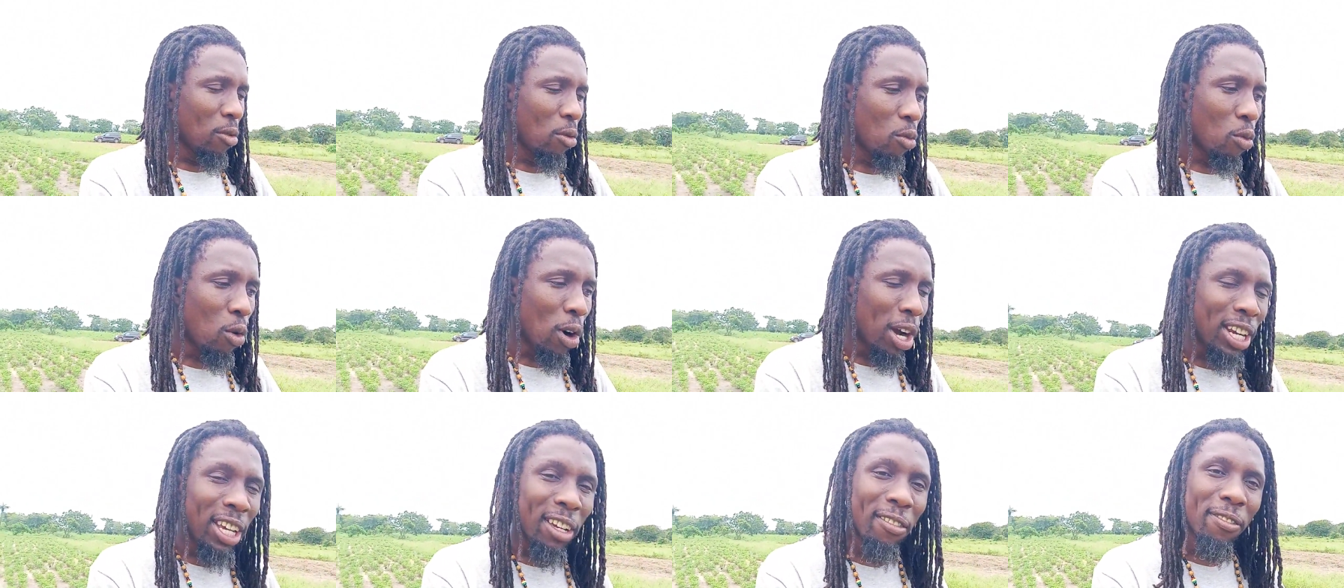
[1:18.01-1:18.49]

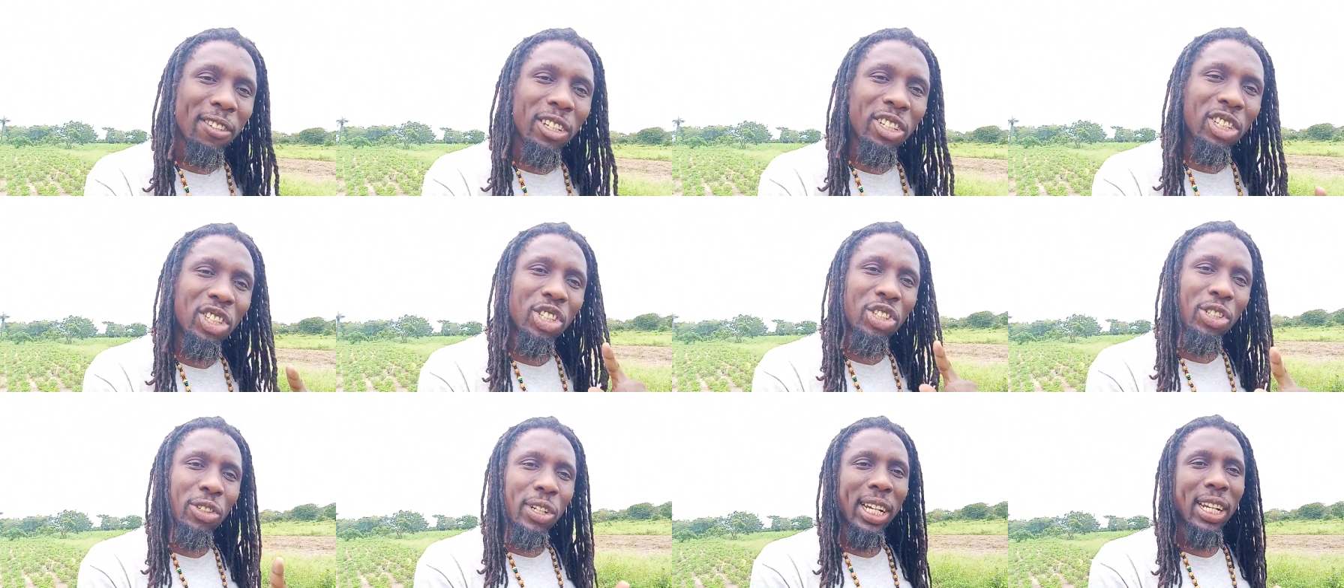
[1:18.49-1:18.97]
one of the
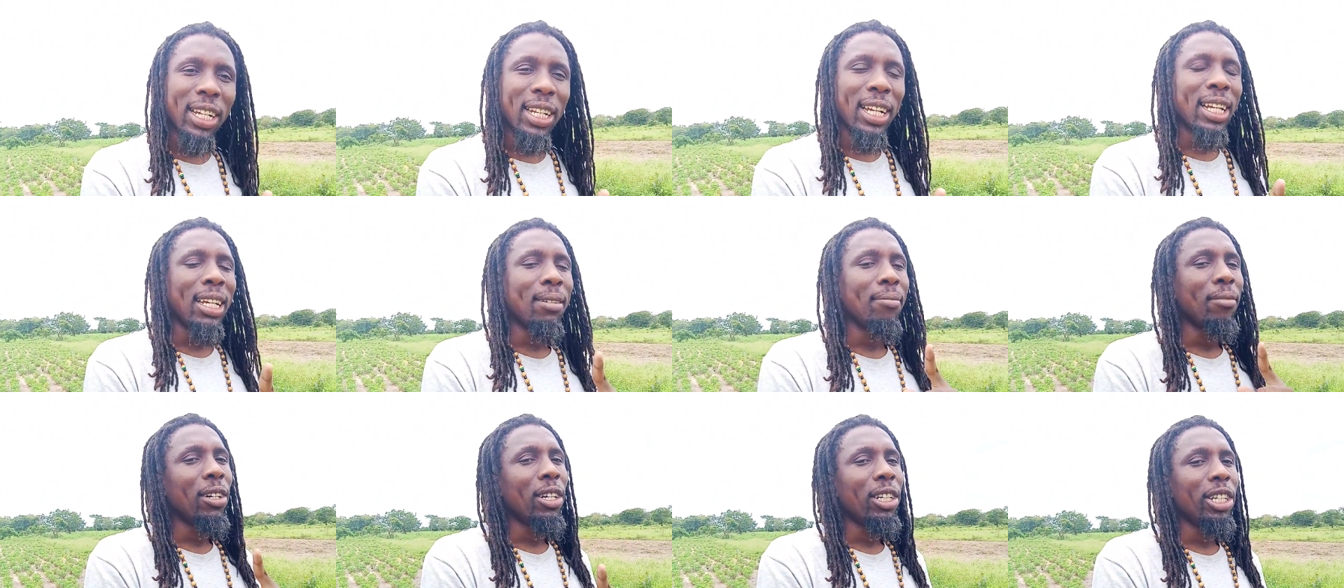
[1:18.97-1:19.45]
trick
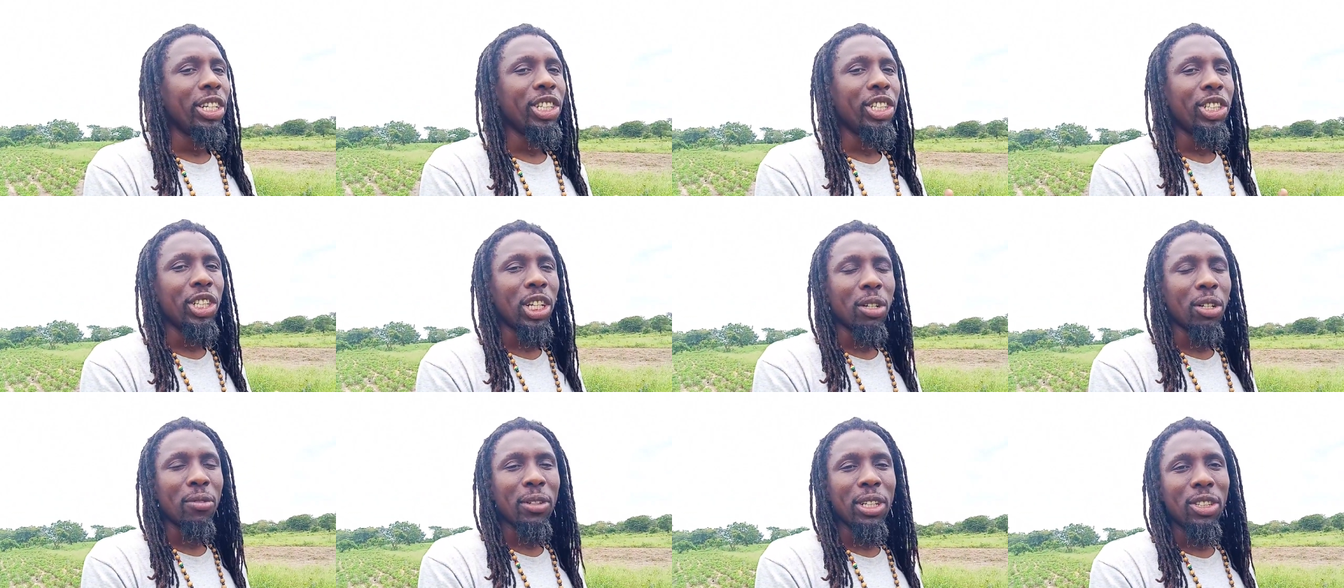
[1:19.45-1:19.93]
that I'm going to
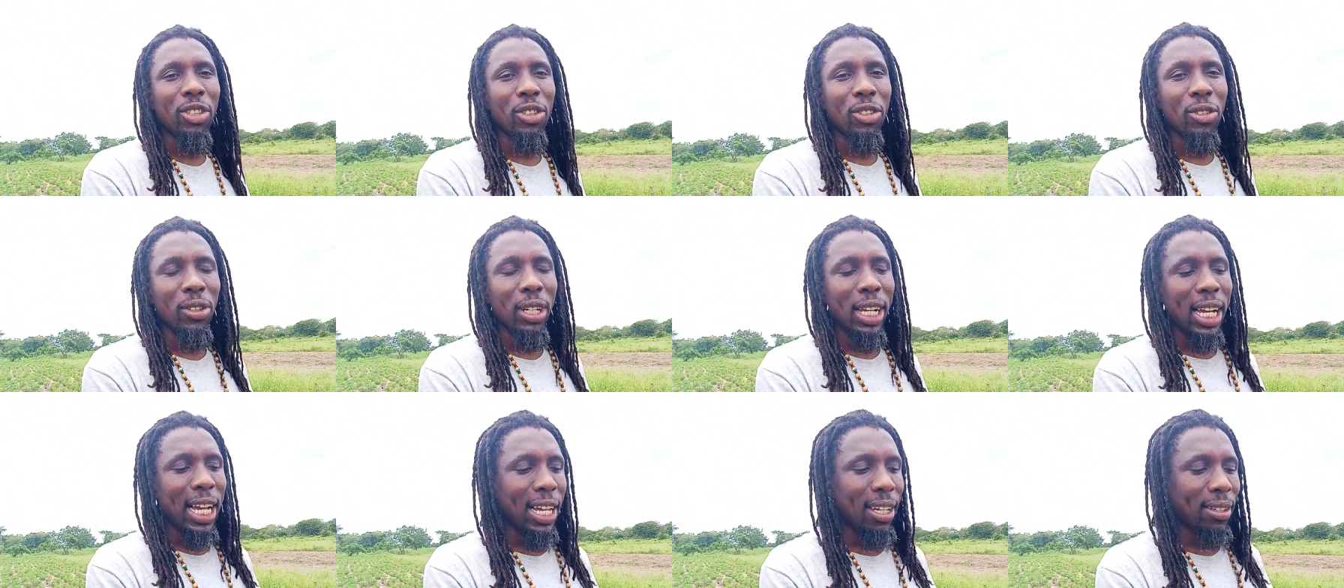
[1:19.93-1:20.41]
share with
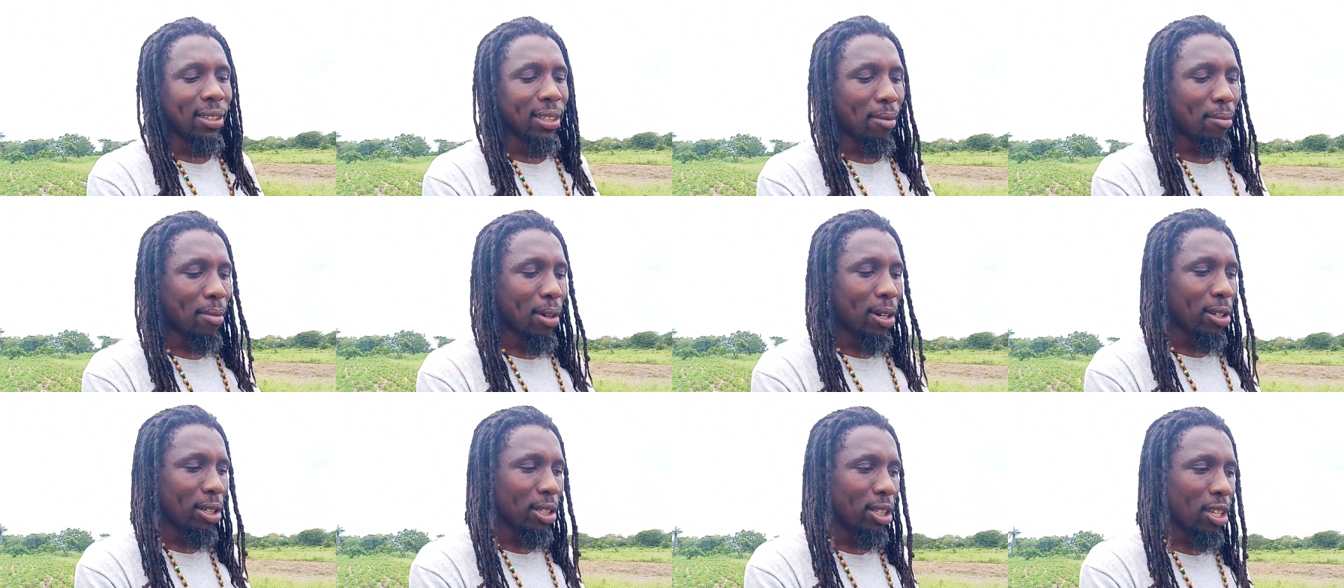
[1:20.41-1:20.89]
you guys
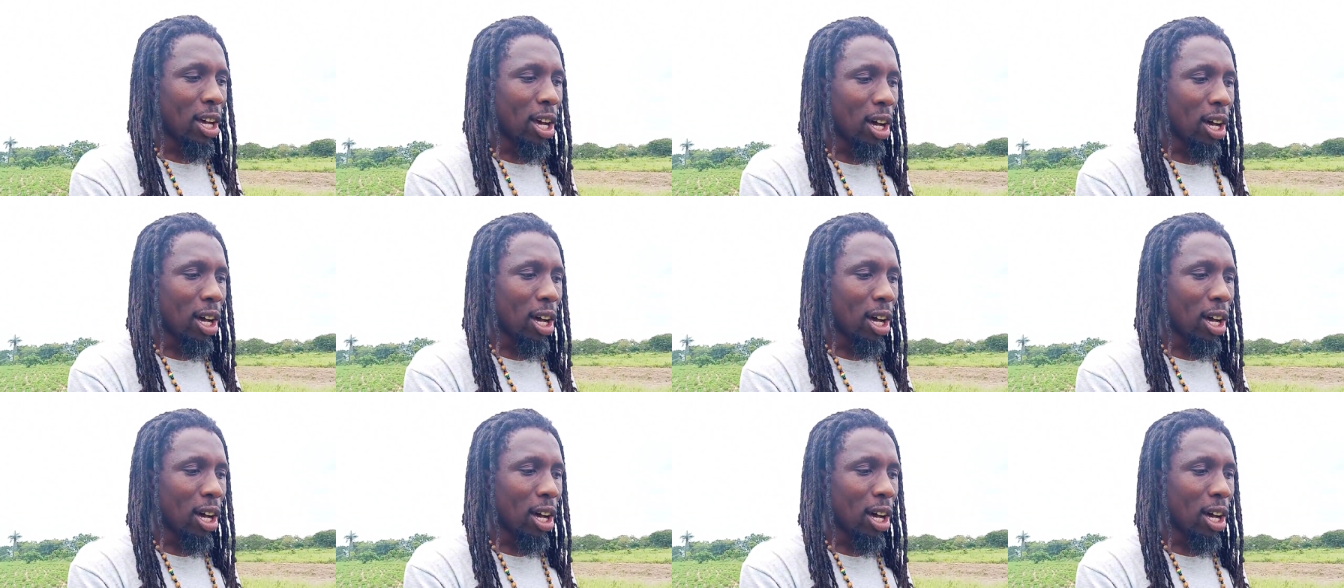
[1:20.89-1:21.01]
about